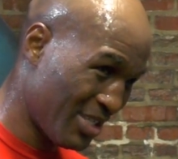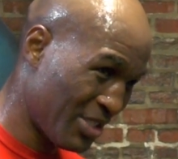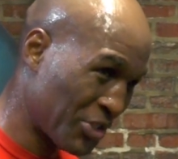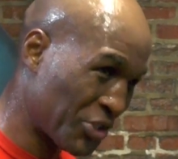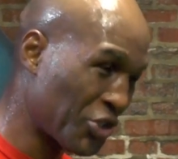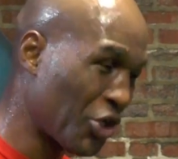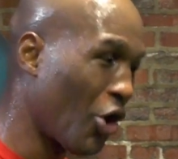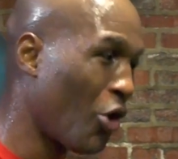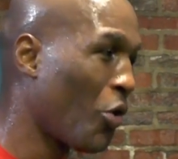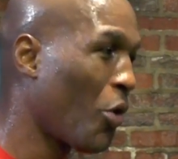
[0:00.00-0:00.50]

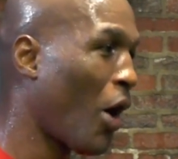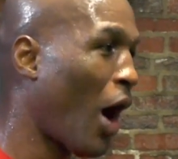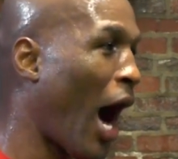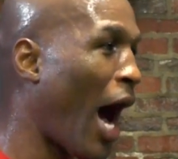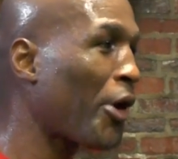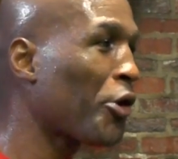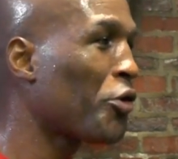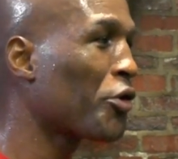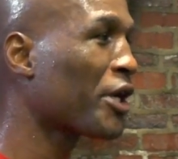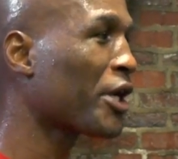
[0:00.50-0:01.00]
So
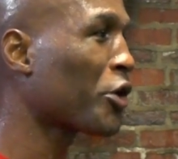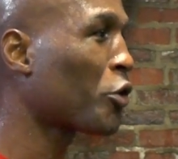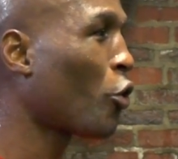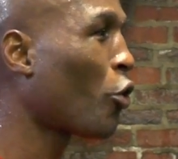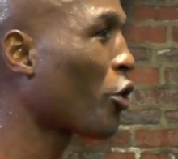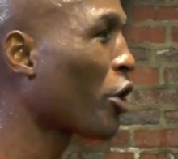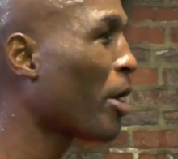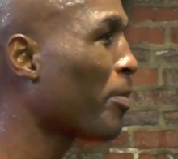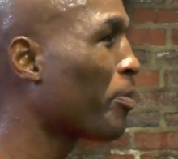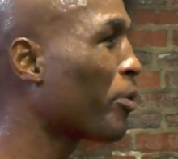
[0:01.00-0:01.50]
I don't get
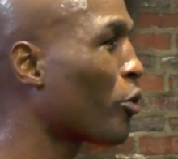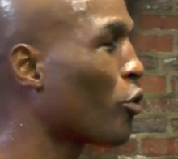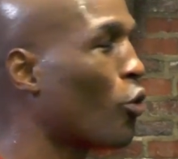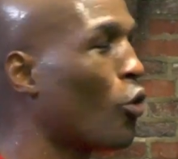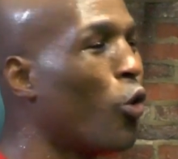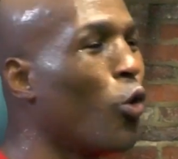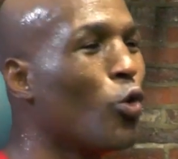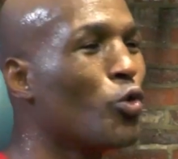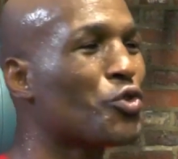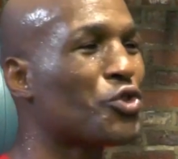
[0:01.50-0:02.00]
caught up on
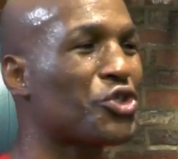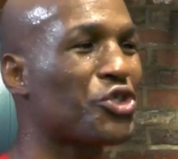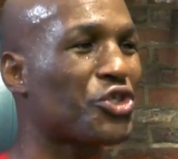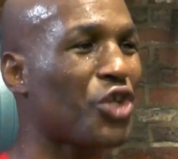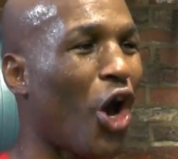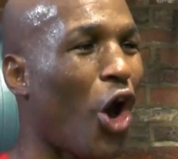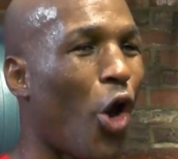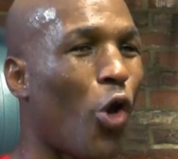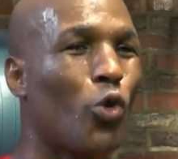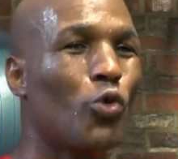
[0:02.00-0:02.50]
who's a
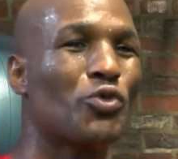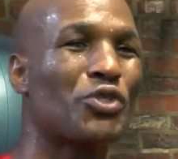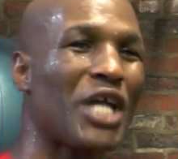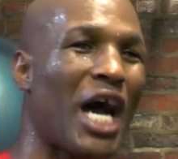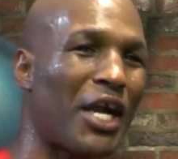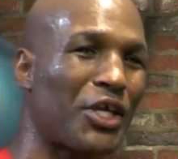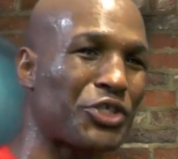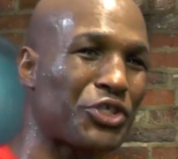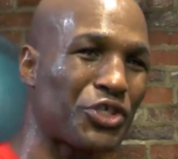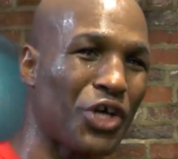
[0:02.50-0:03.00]
star, who's
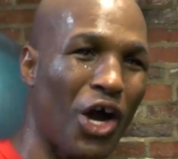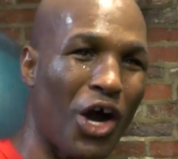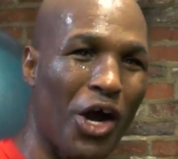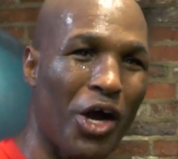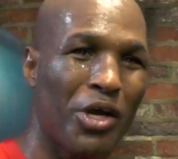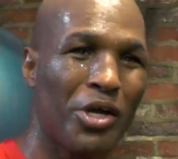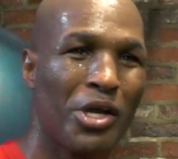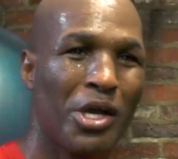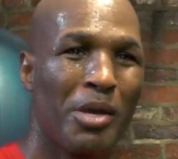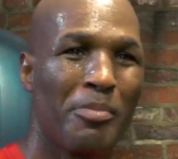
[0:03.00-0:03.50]
not a
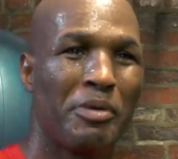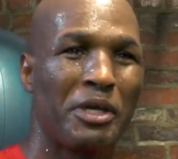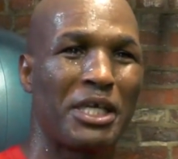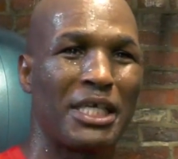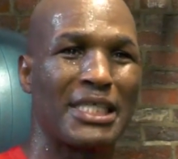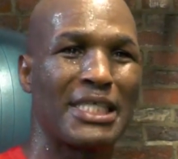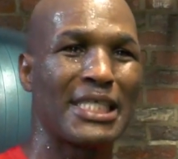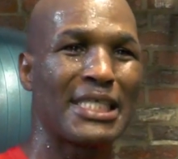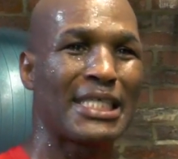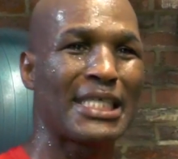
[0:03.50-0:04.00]
star,
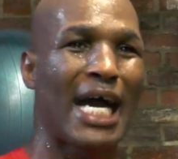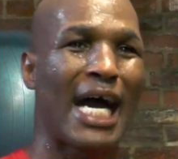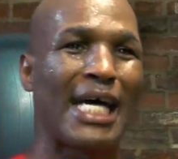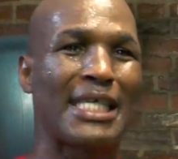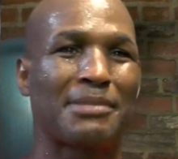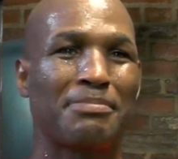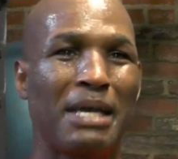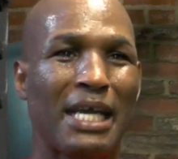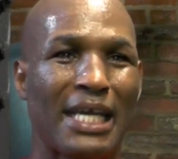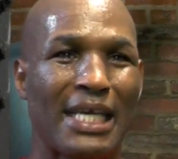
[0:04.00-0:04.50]
because this
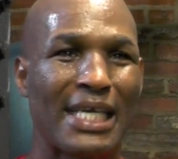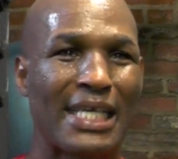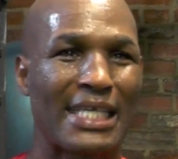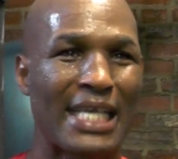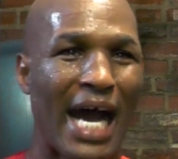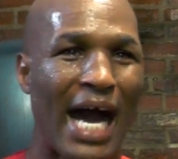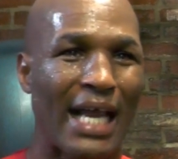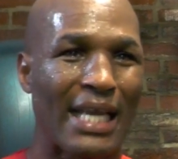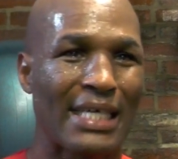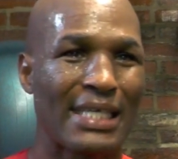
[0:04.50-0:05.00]
guy's making
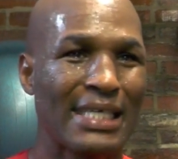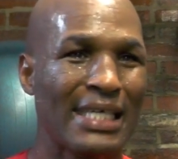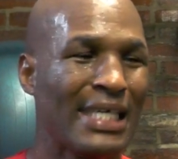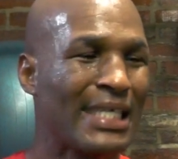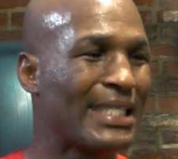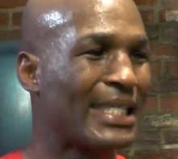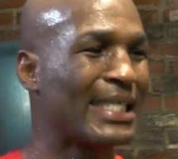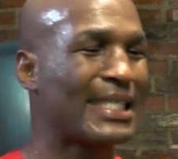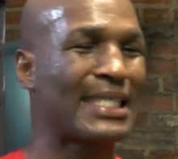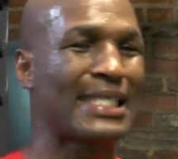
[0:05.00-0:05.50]

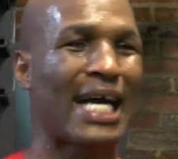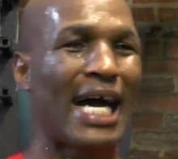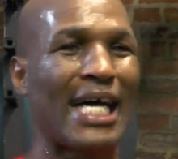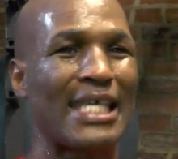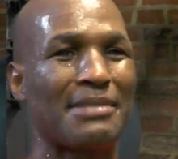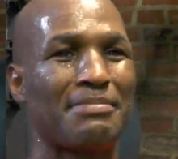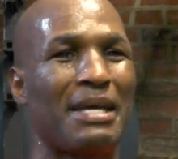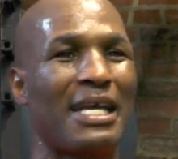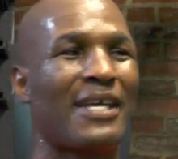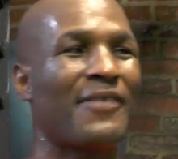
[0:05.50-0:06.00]
$1, this
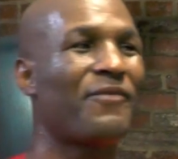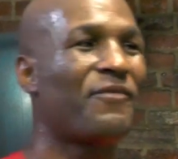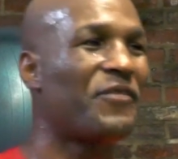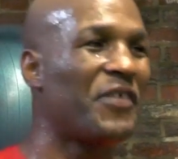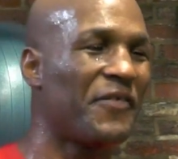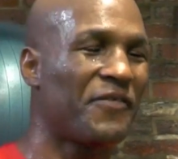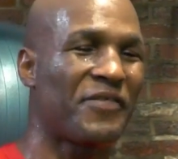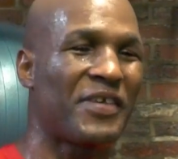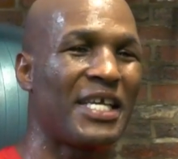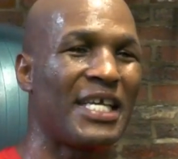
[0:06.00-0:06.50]
guy's making
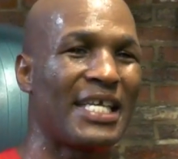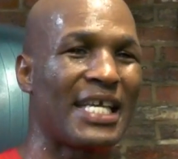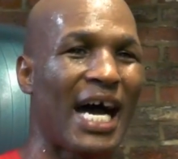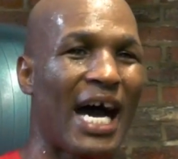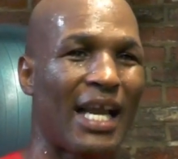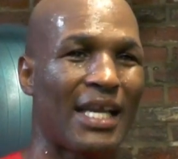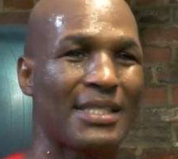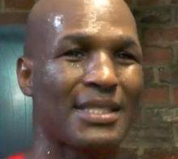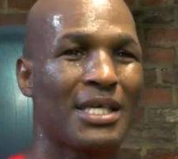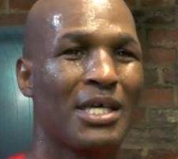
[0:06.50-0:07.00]

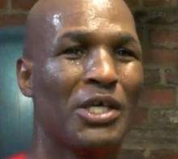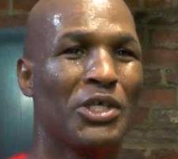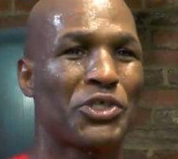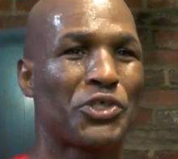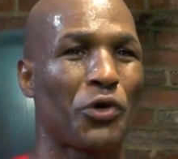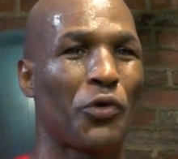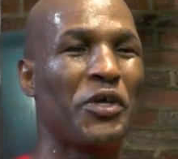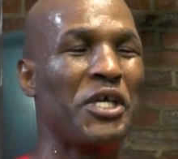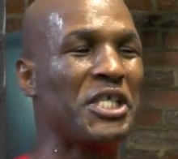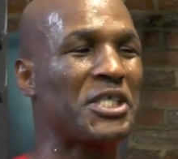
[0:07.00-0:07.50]
$15,
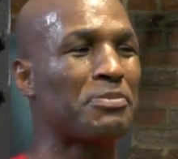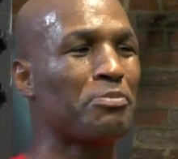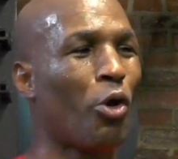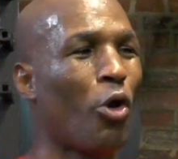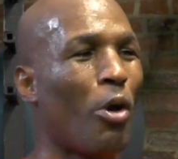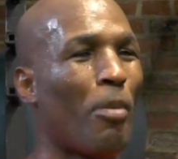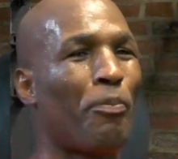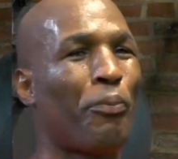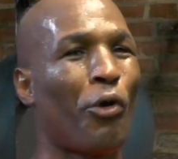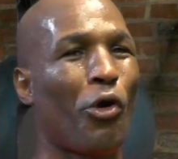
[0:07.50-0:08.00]
so he's
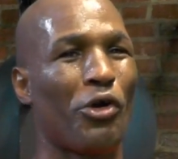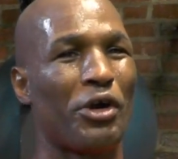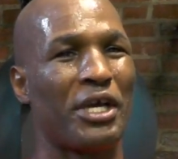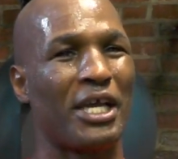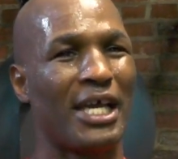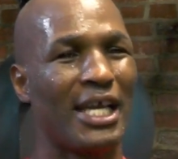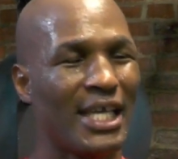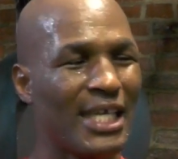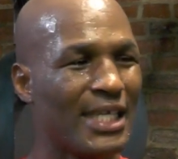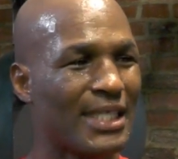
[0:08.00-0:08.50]
more important
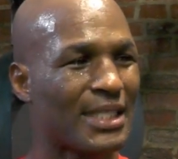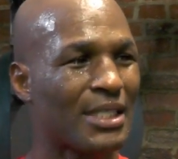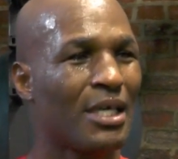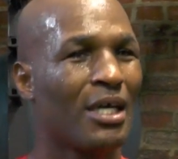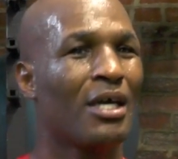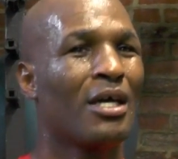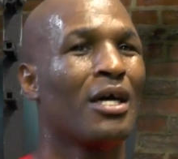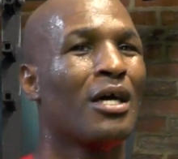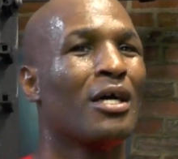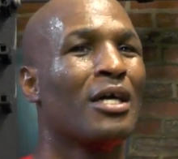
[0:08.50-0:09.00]
than this.
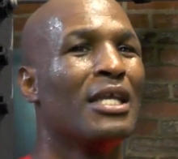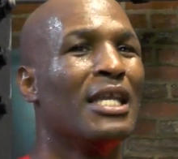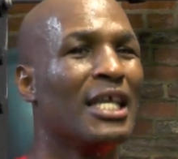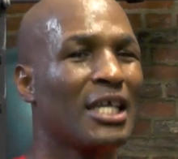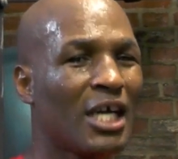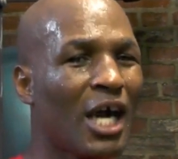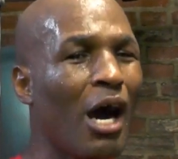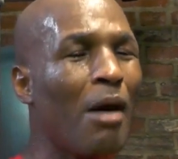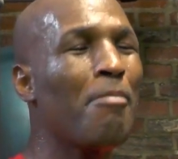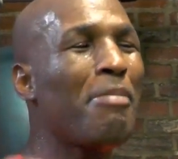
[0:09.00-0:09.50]

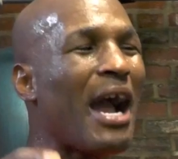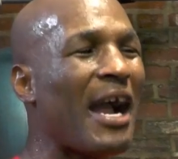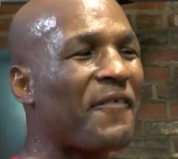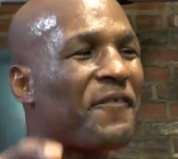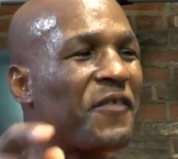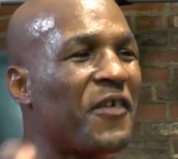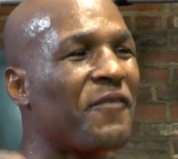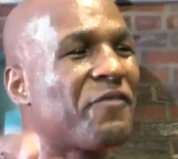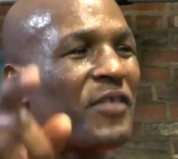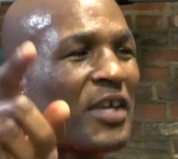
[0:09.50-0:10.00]
And come back
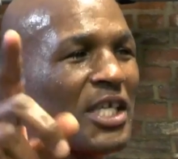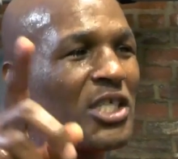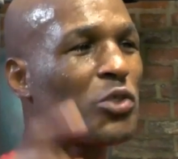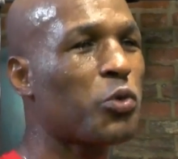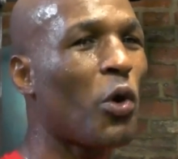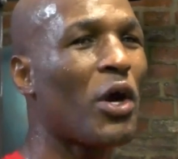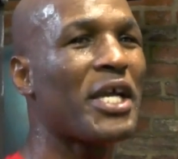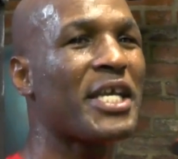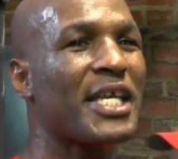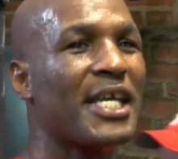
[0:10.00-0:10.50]
15,
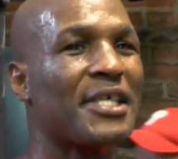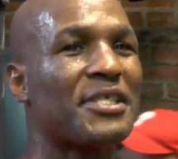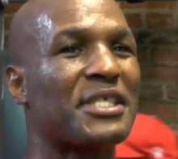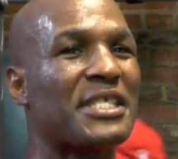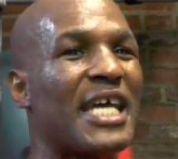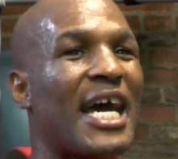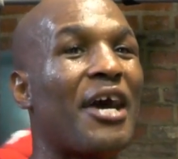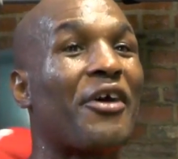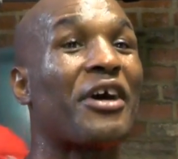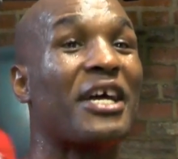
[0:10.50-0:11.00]
20 years
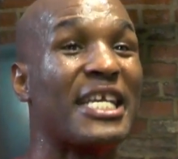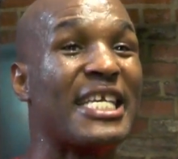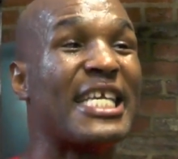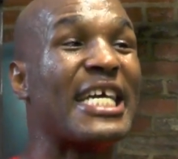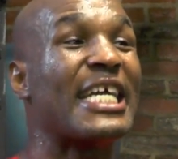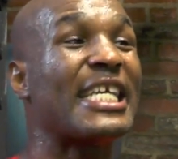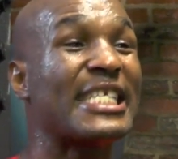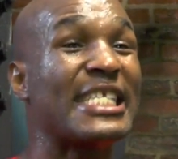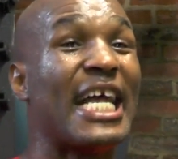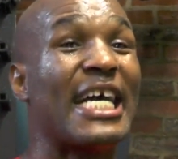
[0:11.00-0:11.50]
from now, and
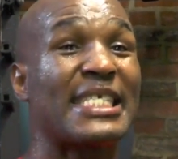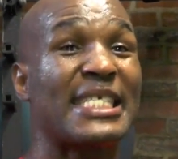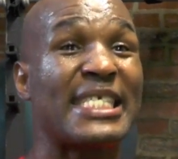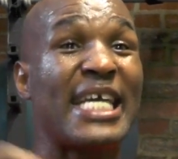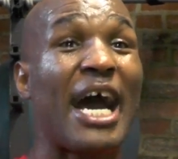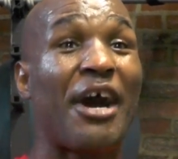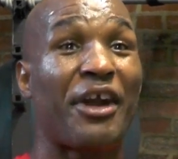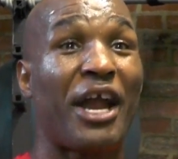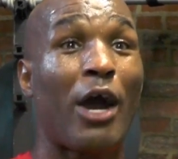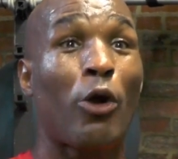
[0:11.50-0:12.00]
then let's
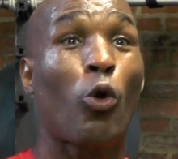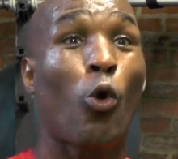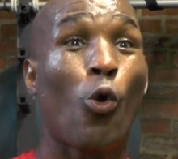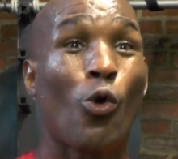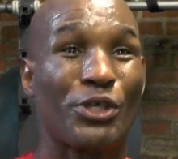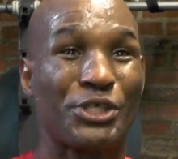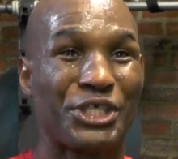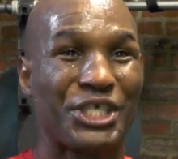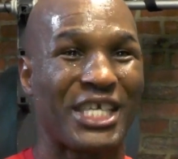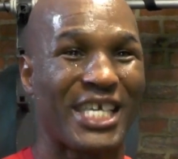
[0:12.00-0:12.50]
count our
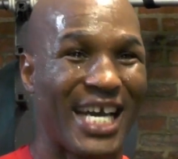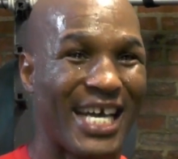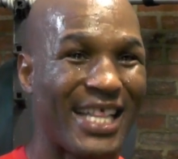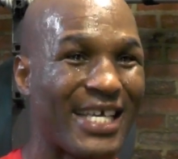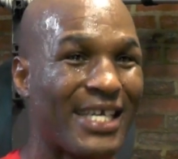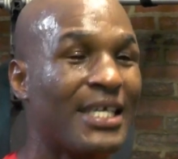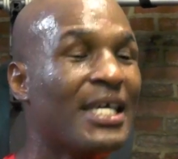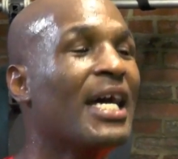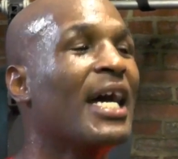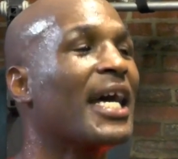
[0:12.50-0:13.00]
coins
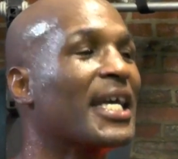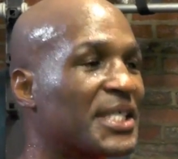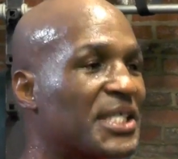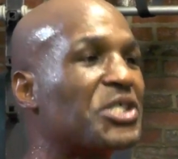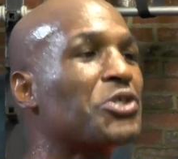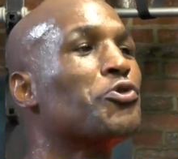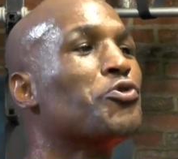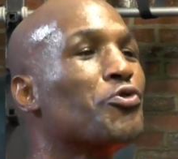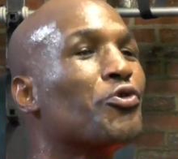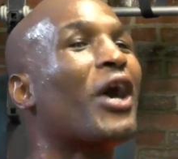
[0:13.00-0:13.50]
together and
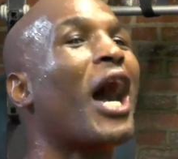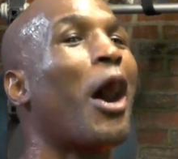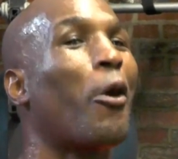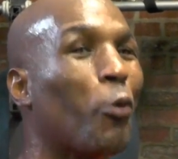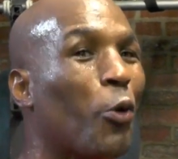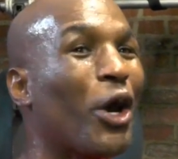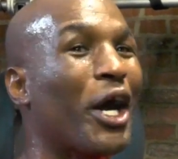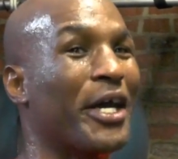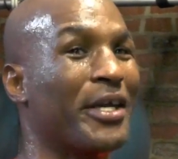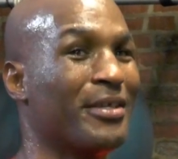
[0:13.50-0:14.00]
see who got
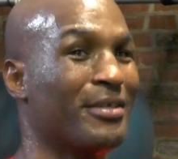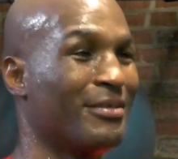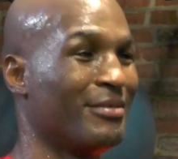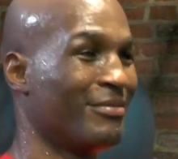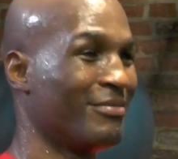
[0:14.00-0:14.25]
what.